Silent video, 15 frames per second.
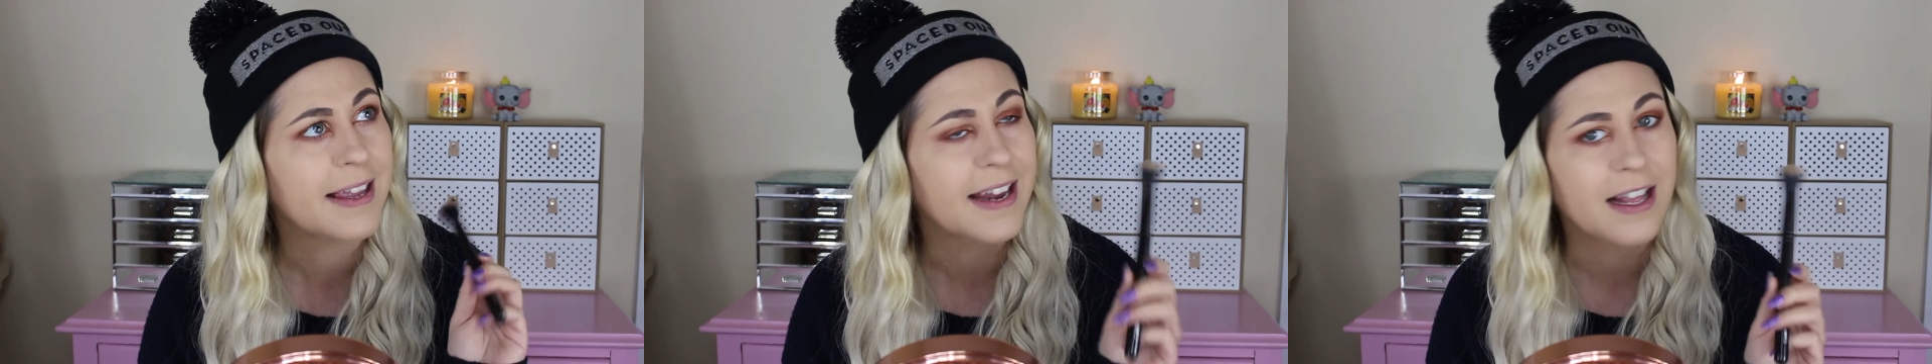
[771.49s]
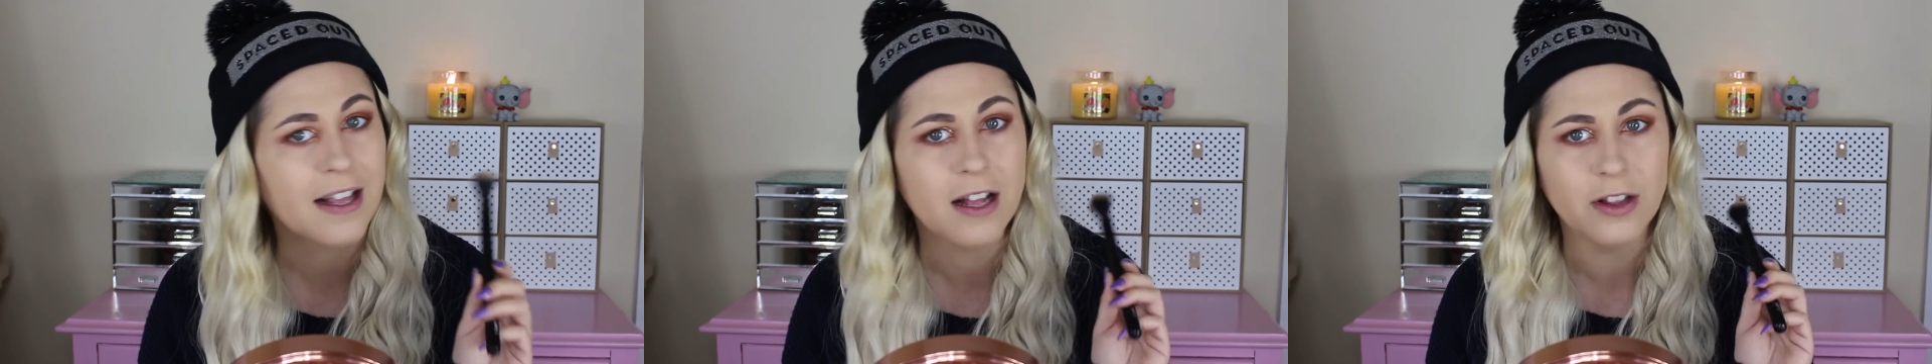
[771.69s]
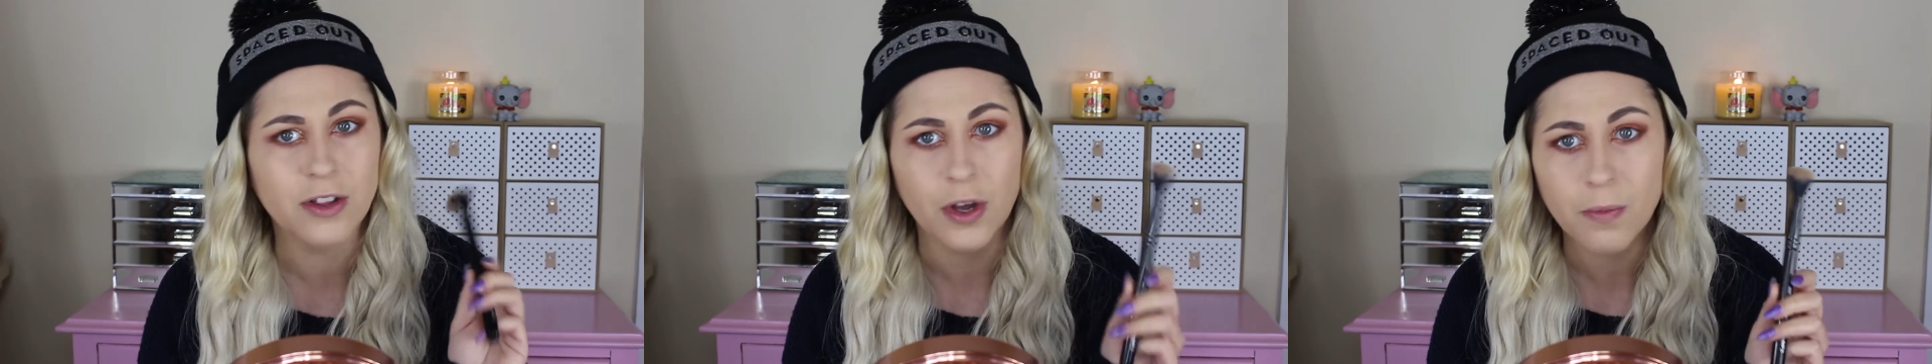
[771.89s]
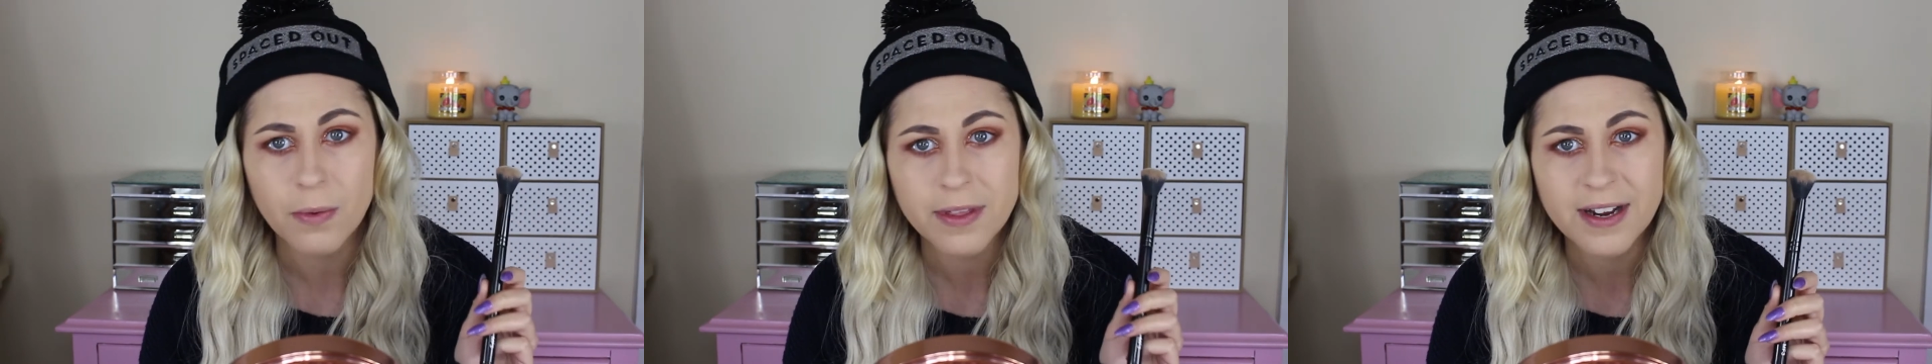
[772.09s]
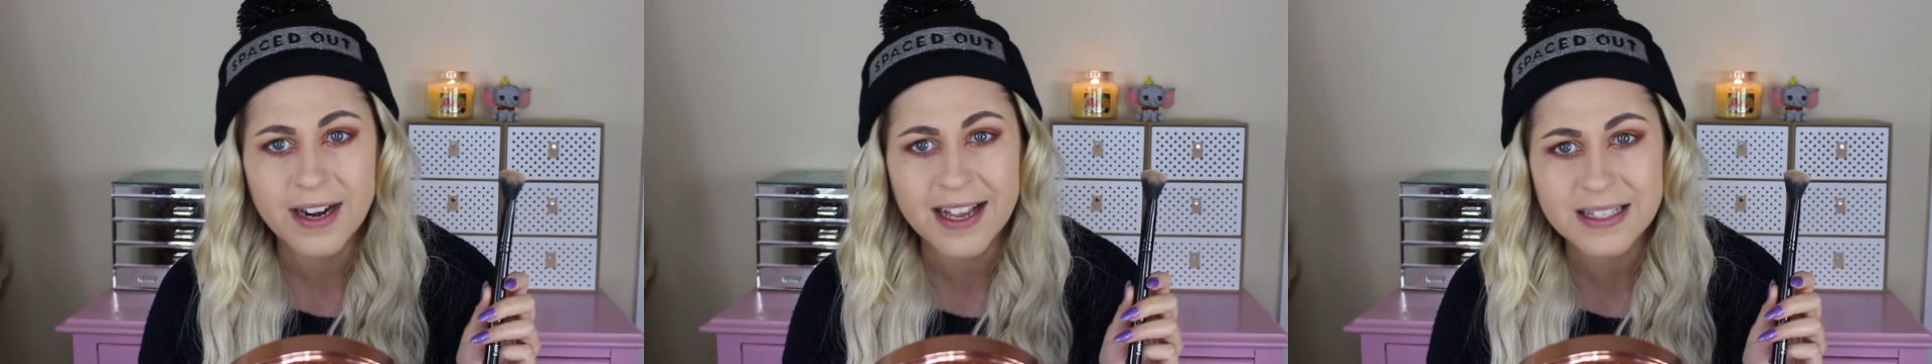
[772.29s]
getting along
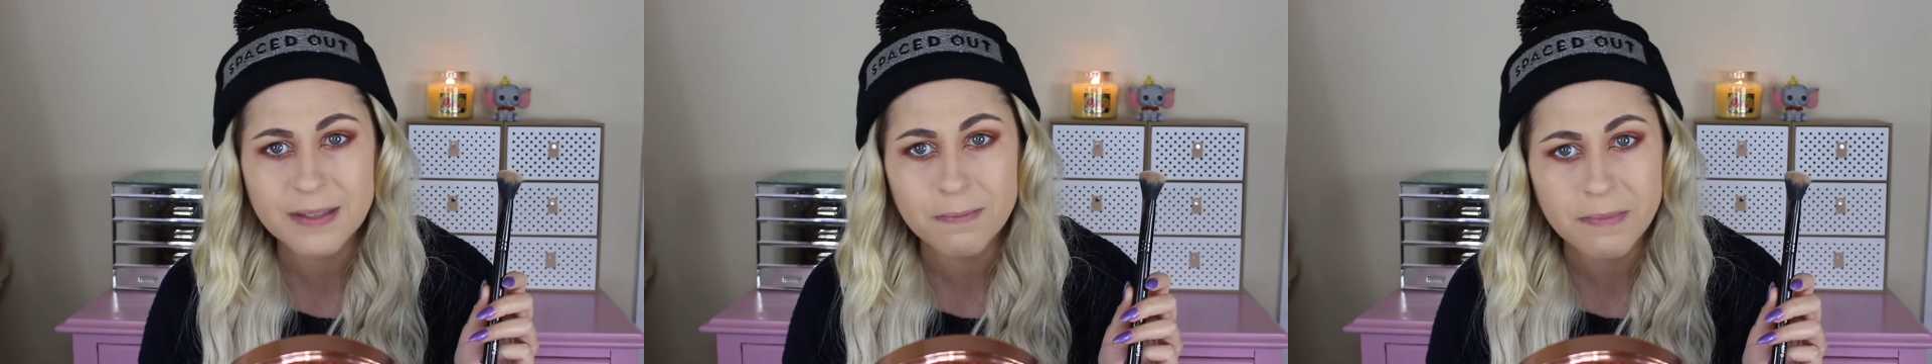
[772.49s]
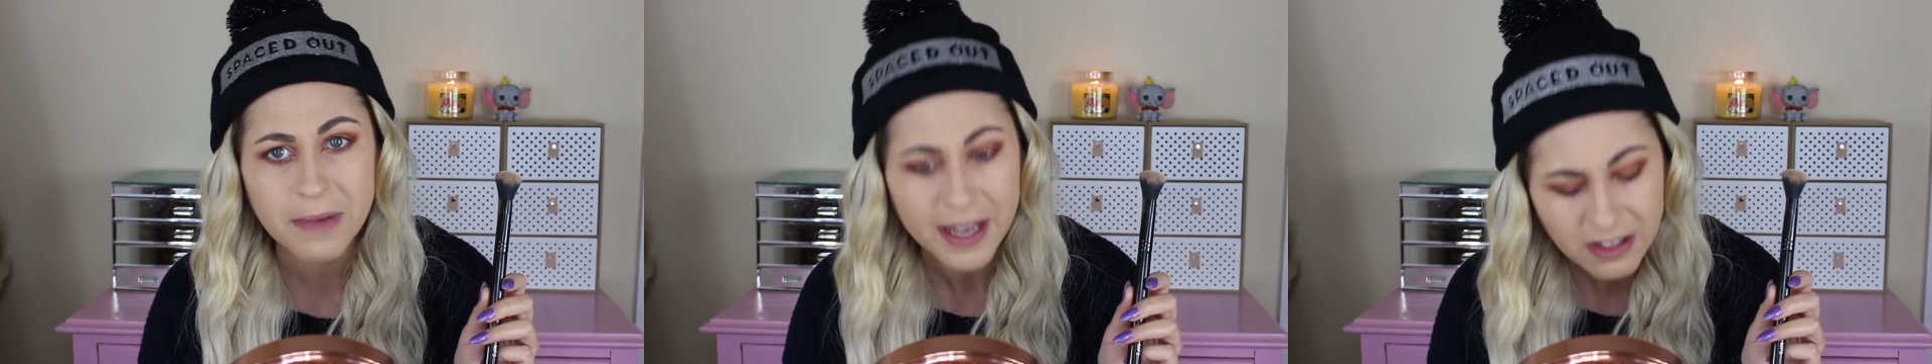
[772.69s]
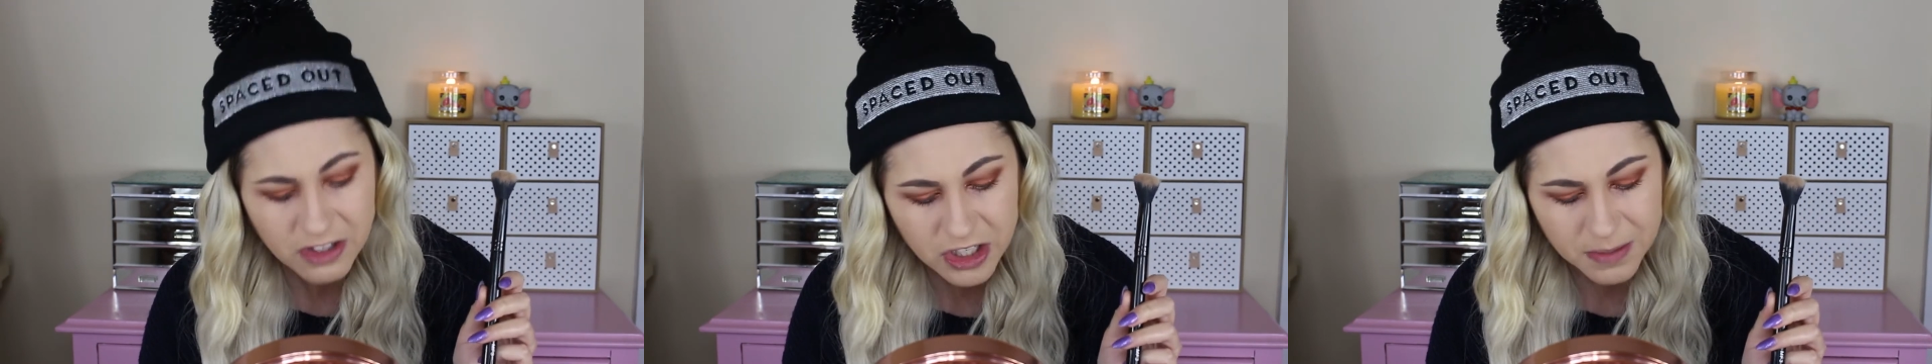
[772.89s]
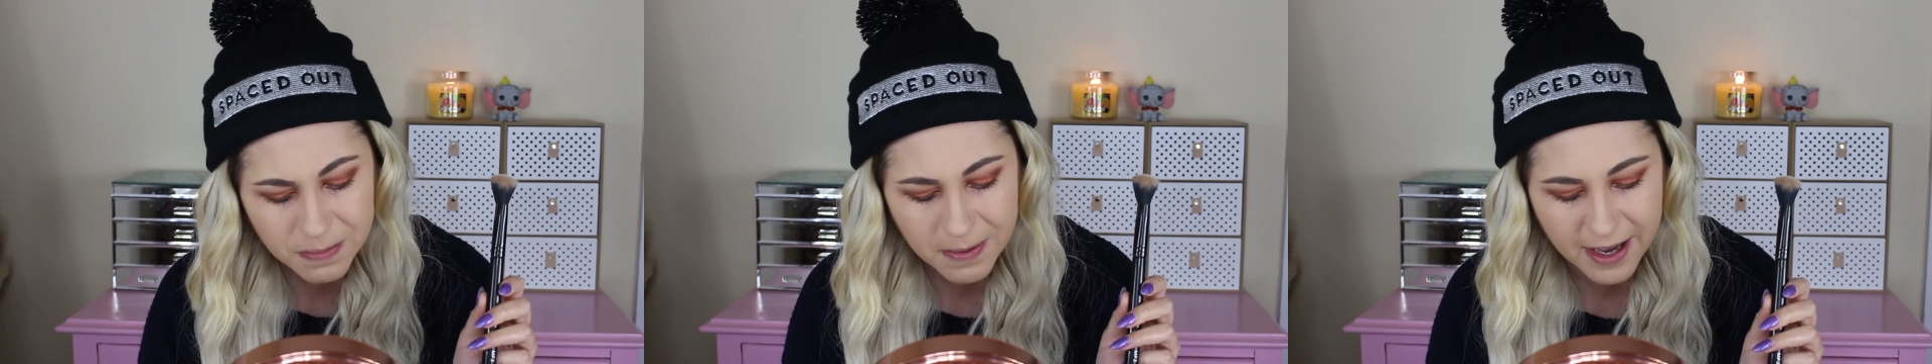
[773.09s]
with it as much,